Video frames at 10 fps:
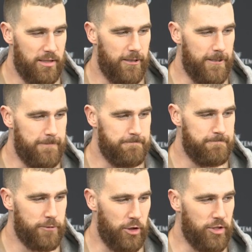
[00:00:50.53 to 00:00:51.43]
Um,
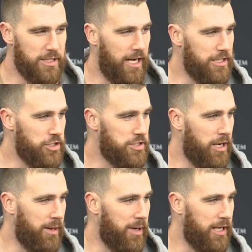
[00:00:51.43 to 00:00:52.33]
so it was kind of just
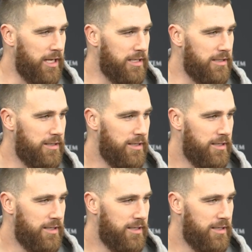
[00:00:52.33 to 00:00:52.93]
stuck in my head, and it